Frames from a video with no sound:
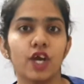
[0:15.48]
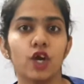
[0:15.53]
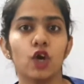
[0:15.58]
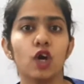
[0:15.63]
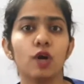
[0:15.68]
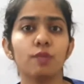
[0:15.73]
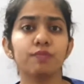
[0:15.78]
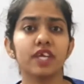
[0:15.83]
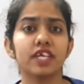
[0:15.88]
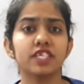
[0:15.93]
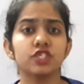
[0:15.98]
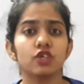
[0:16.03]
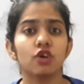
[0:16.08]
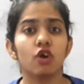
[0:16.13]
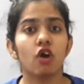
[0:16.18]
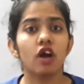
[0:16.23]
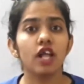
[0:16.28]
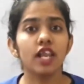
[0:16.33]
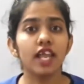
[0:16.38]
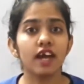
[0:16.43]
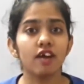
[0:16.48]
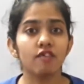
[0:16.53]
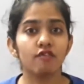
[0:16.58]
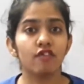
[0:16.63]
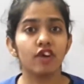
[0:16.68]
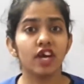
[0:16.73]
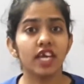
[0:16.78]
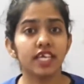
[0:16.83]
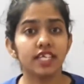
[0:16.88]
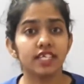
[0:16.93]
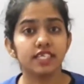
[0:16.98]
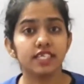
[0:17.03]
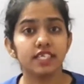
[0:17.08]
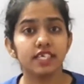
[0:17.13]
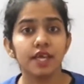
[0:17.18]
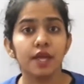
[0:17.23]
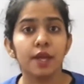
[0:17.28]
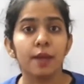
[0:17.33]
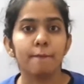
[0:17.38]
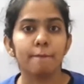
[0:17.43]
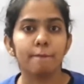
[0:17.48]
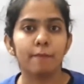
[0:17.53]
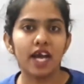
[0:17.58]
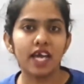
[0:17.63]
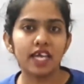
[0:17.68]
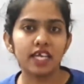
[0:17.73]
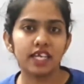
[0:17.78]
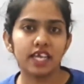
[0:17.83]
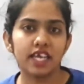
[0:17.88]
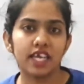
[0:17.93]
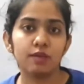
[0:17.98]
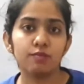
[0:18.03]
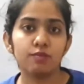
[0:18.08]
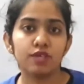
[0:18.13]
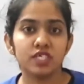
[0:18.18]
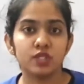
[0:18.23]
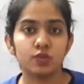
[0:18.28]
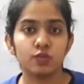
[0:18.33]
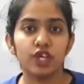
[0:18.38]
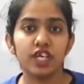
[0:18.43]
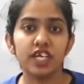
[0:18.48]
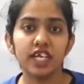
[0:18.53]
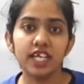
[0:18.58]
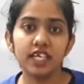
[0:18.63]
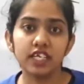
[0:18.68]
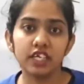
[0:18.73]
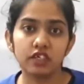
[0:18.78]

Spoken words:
hope that you all are fine. My name is Virda